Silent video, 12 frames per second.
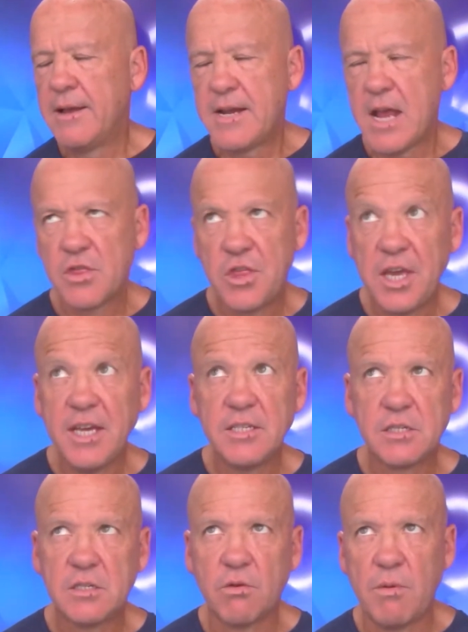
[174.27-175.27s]
Now, the thing
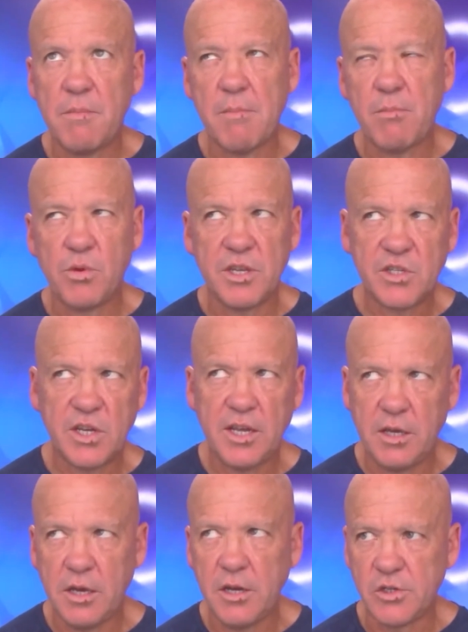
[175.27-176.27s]
is to remember with the
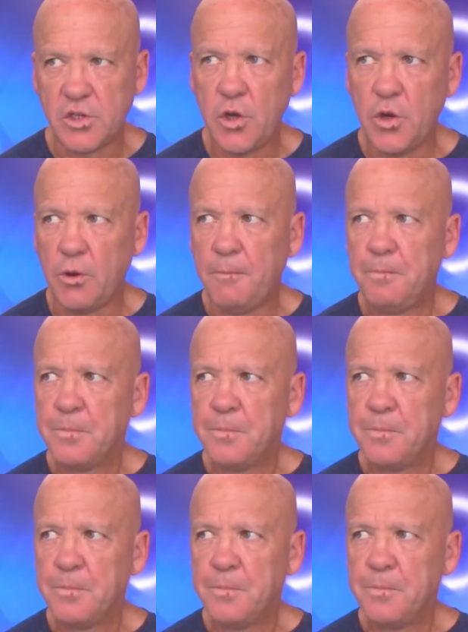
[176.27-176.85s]
CEO too,